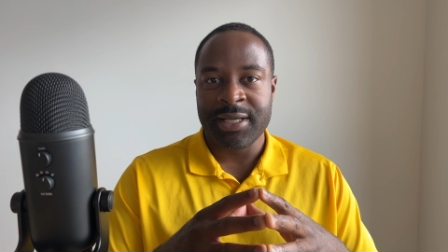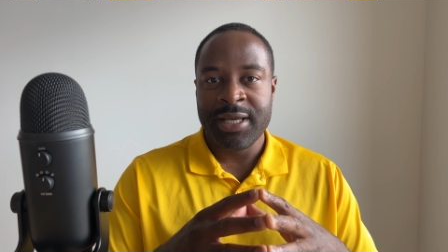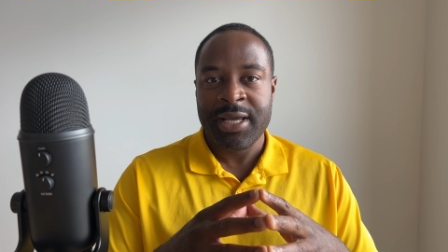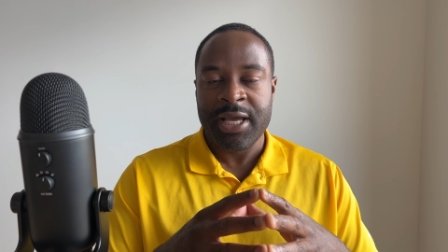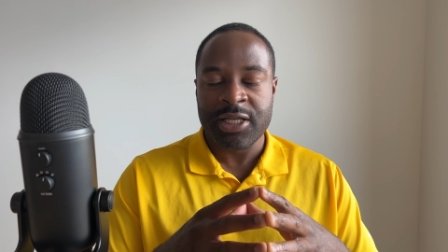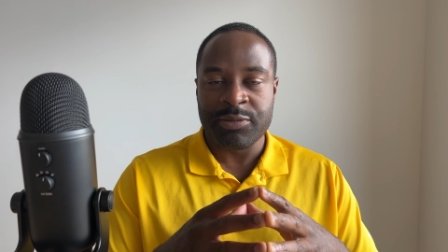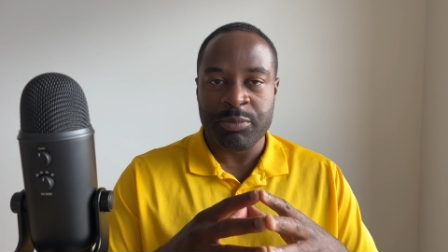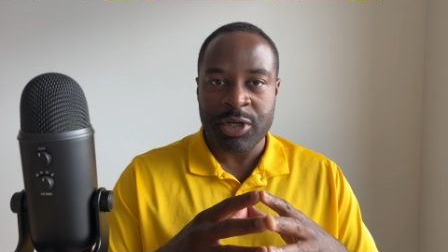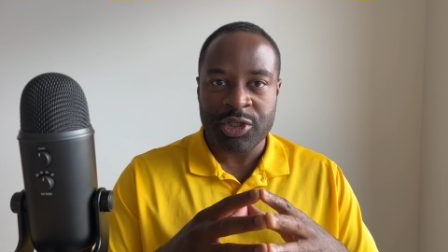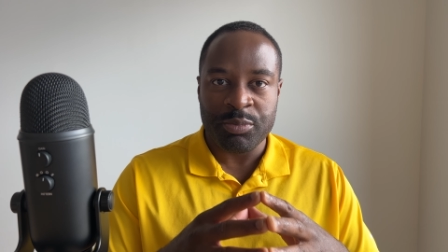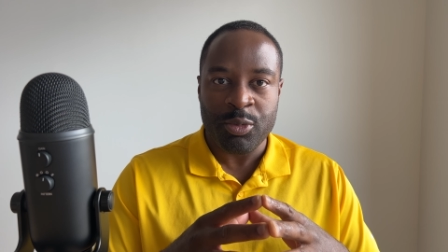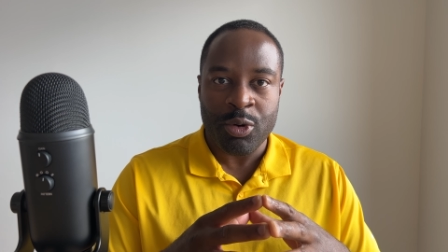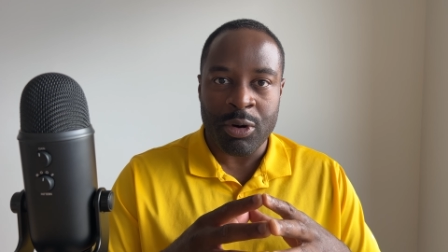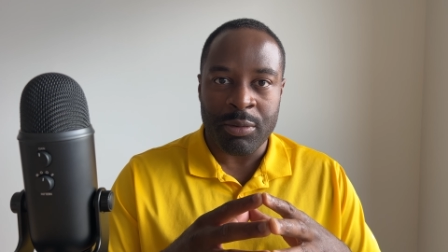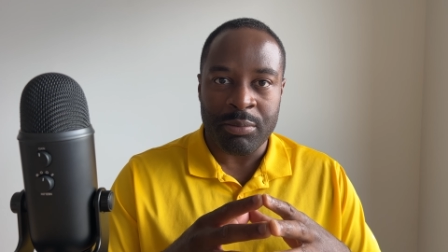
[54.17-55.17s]
is much
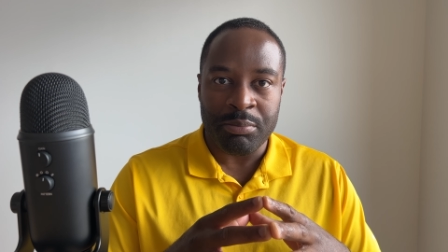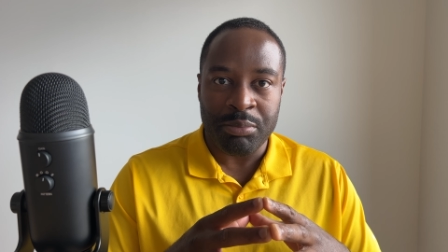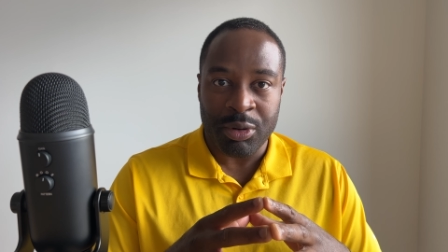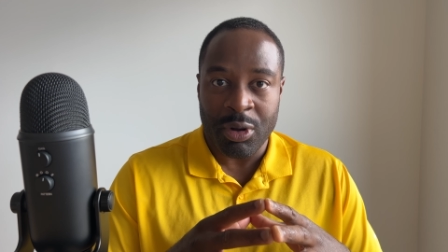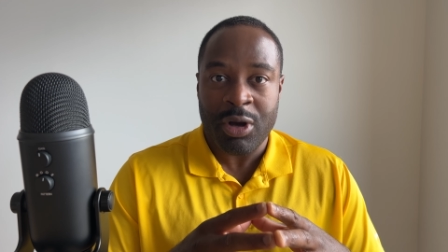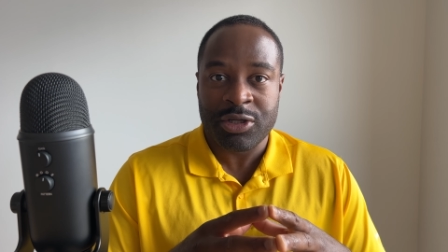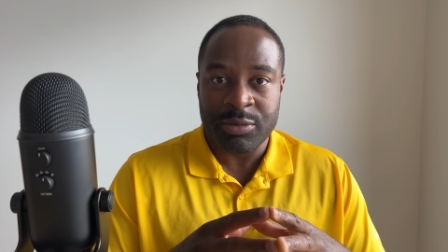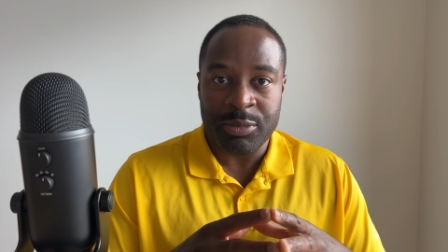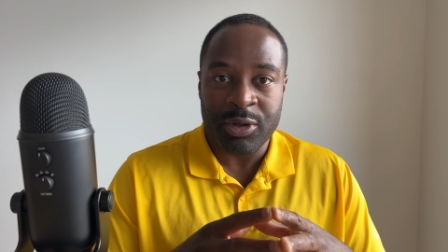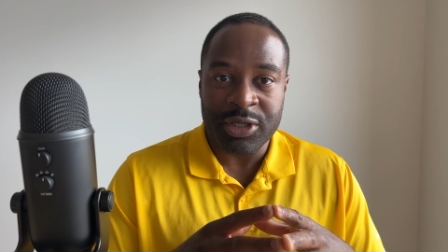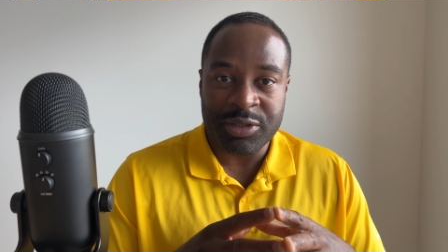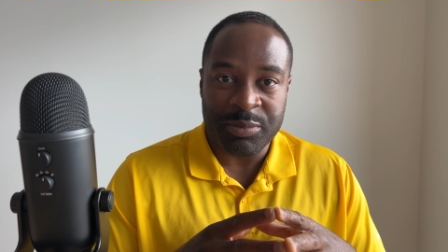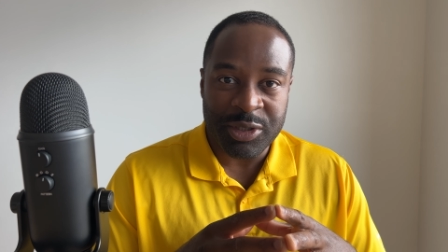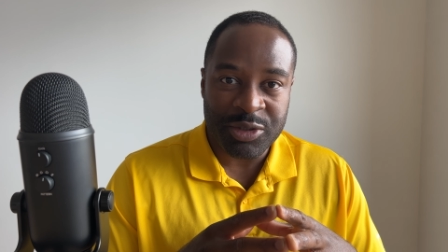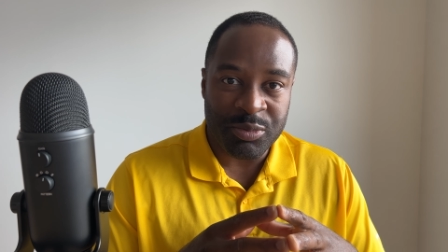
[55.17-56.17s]
more plausible.
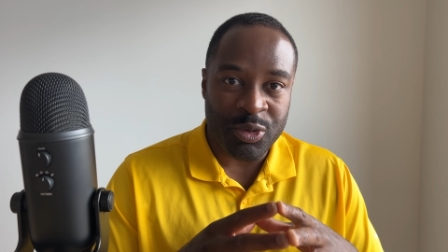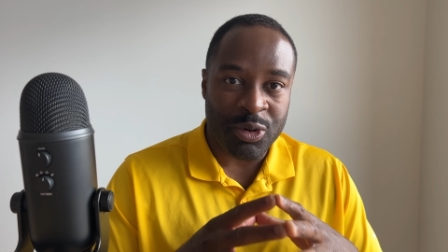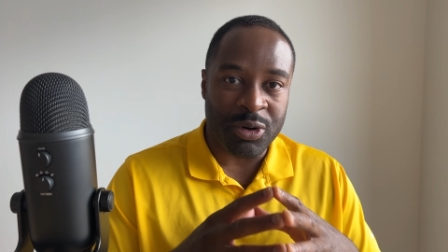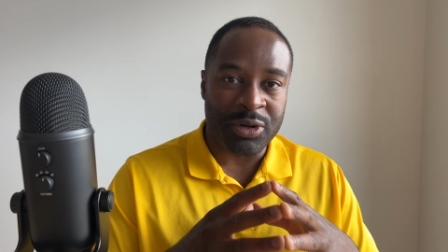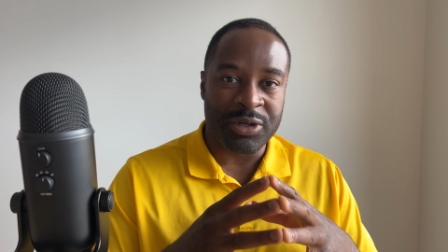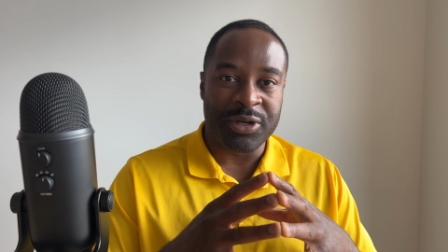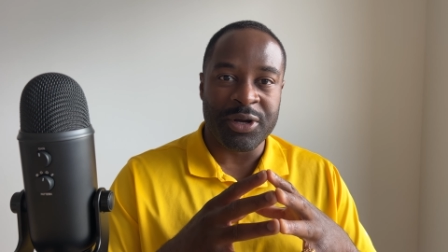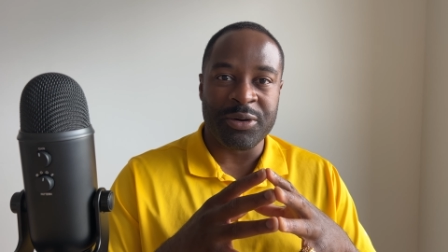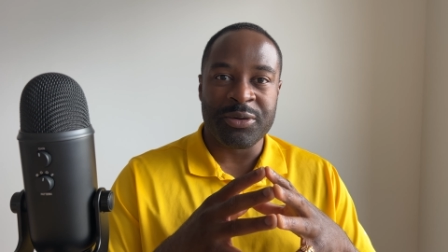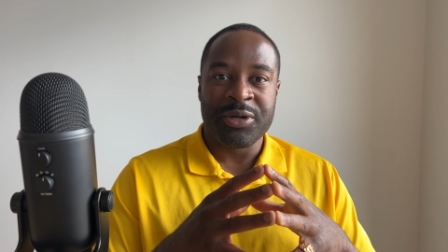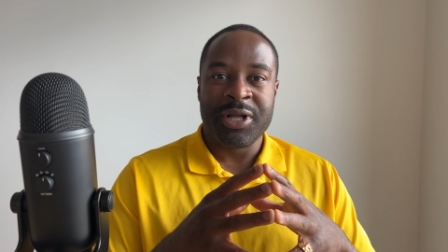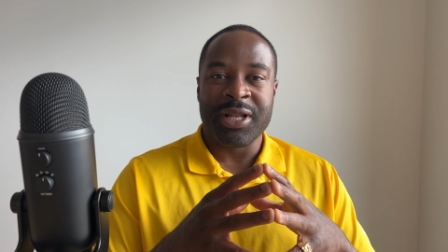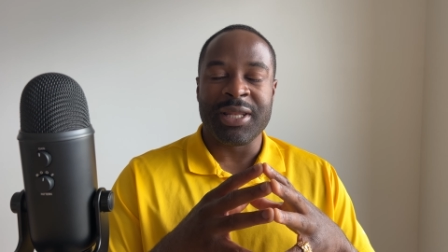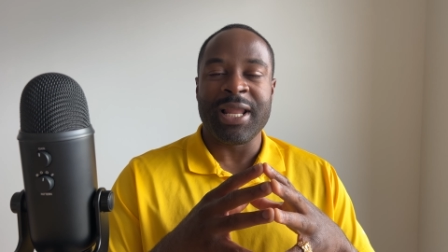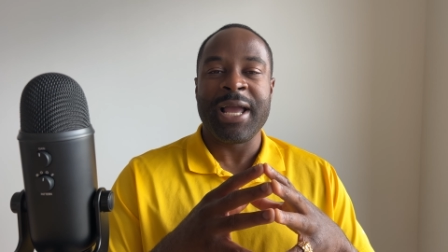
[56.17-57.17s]
It's much more,
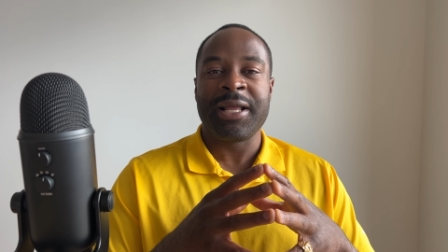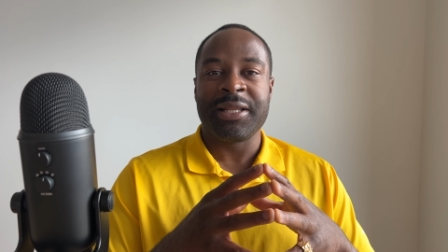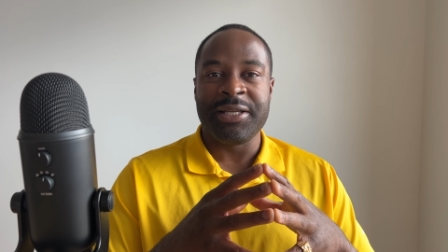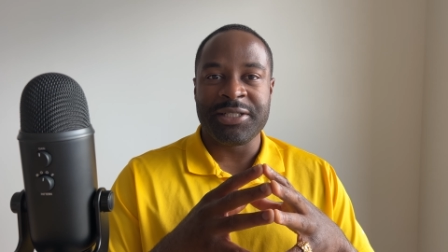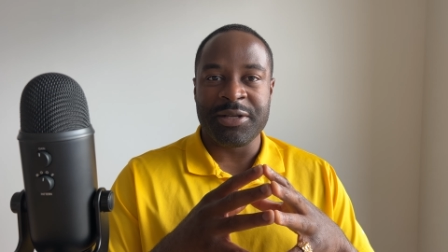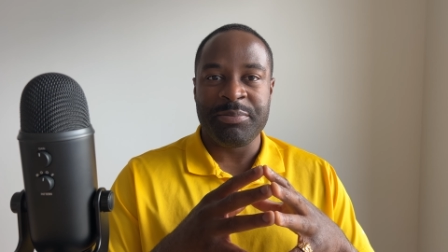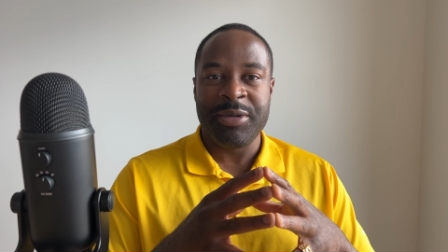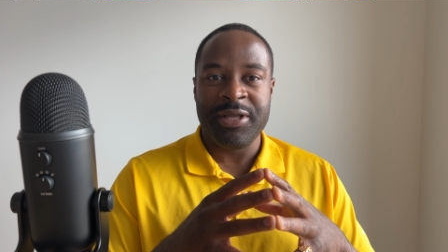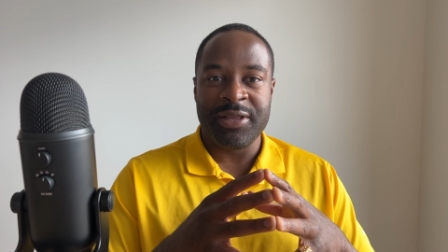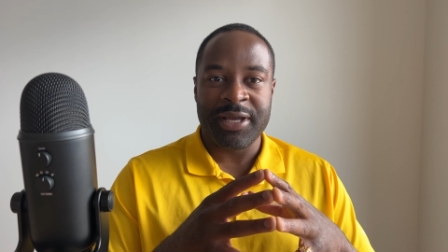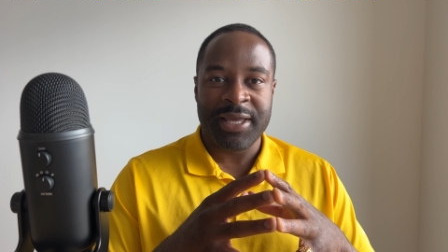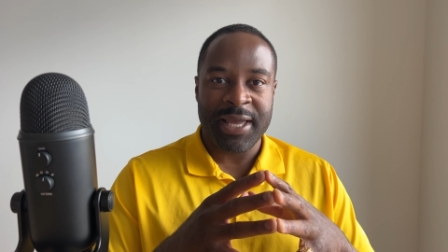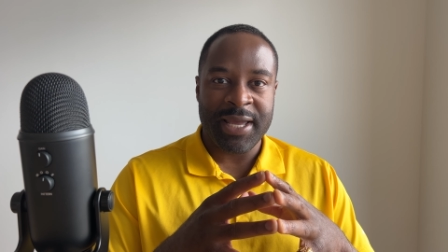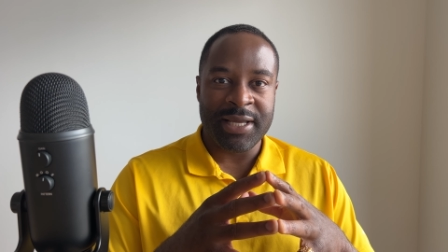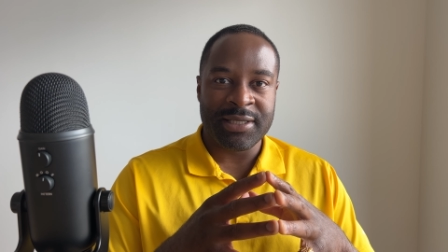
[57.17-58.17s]
likely to be the
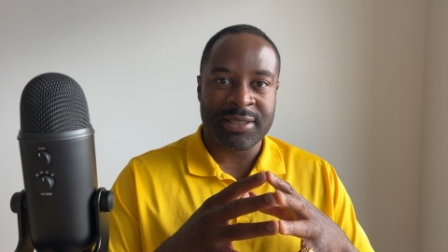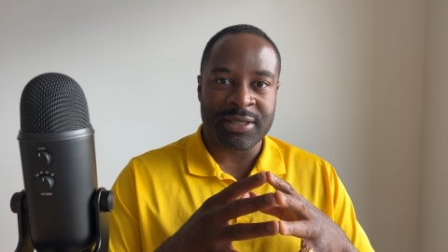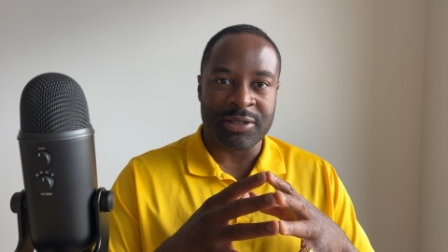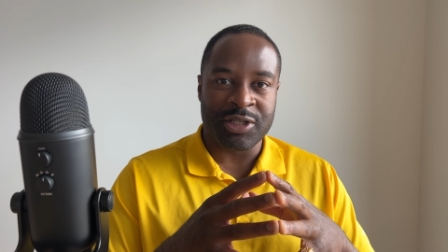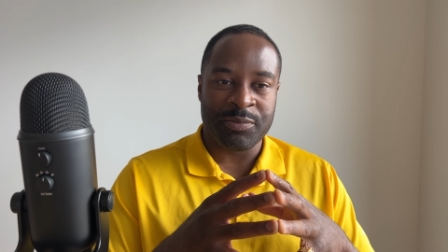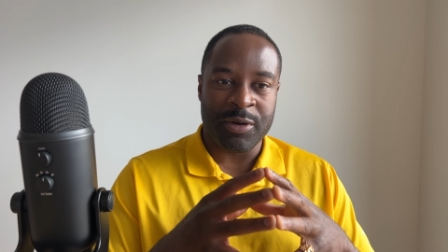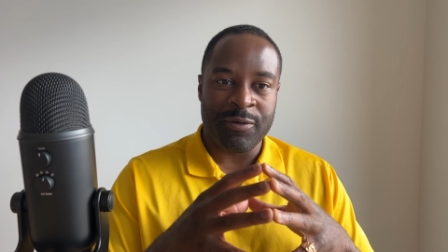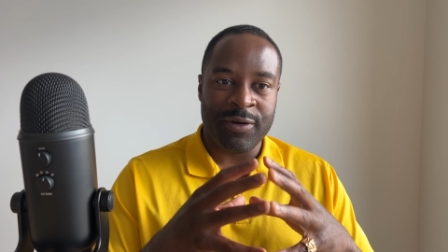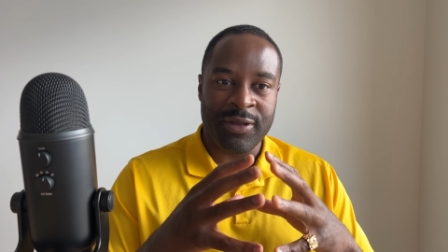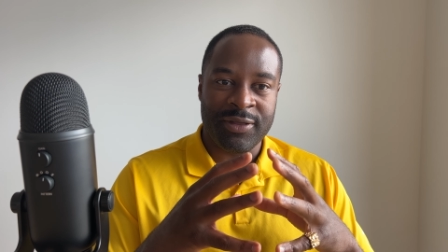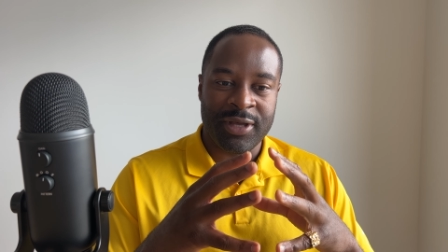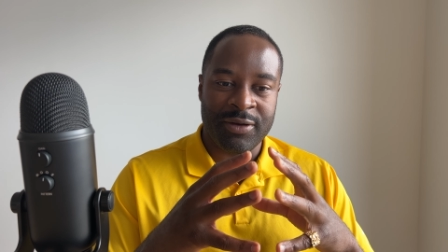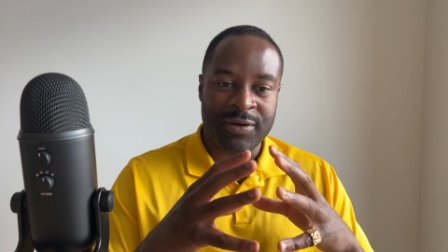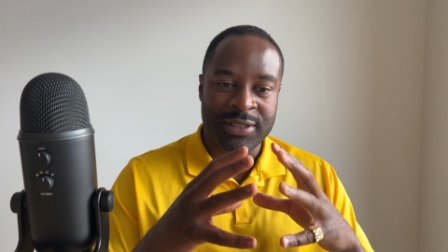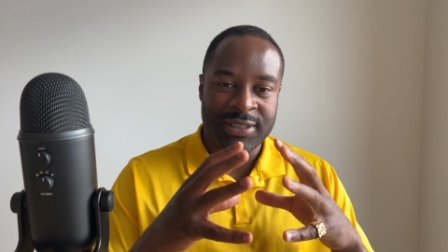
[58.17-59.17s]
case. Conspiracy
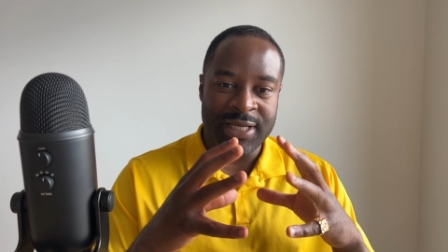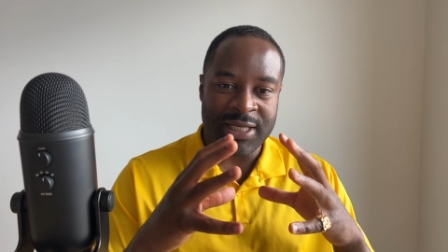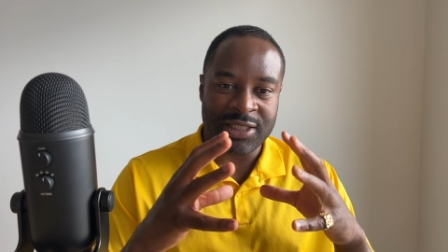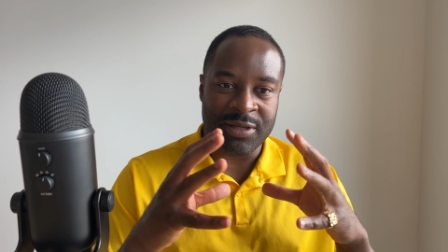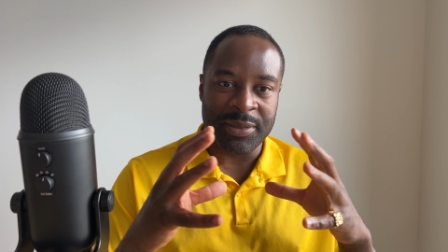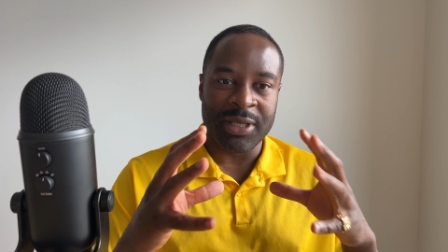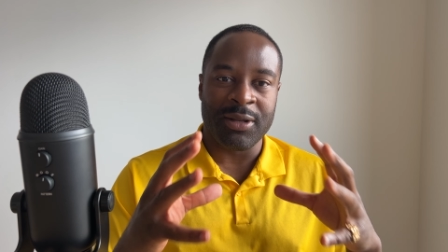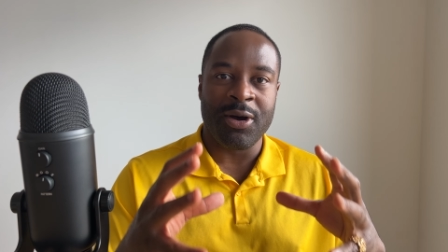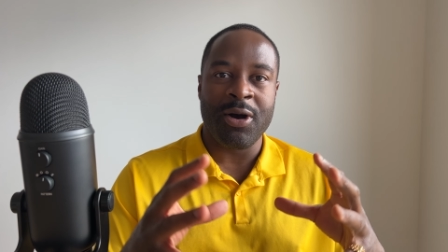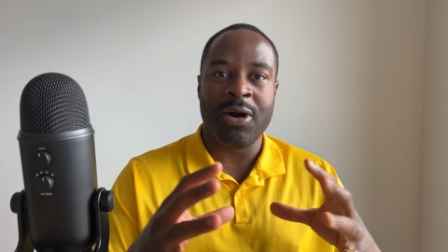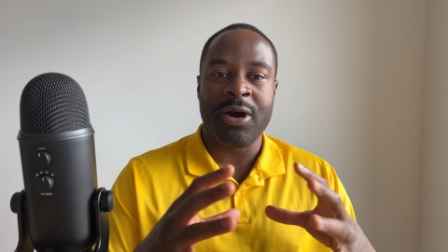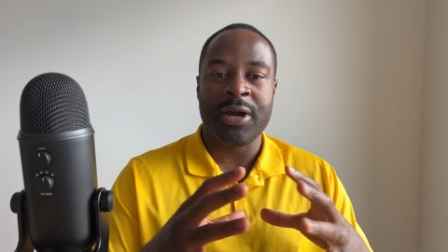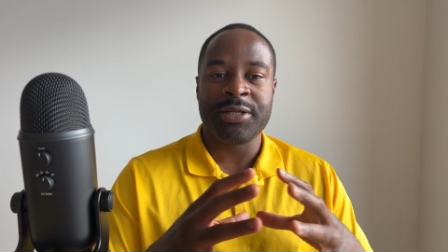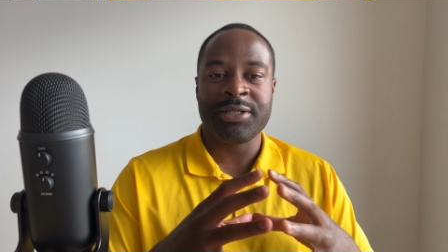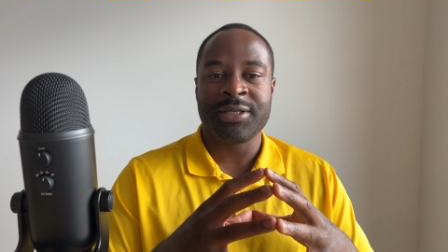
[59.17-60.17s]
theories tend to be
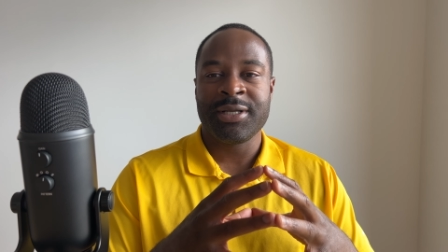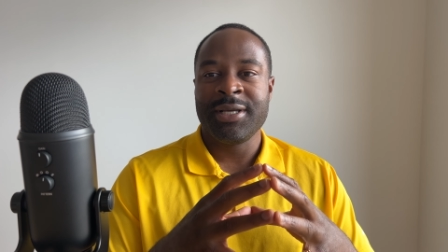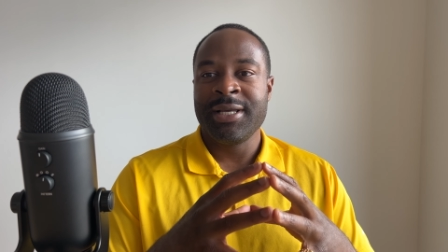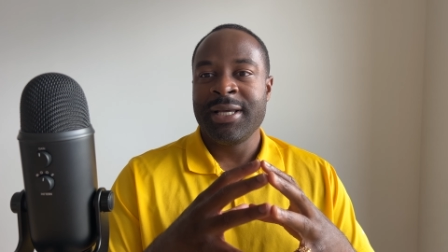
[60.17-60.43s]
large.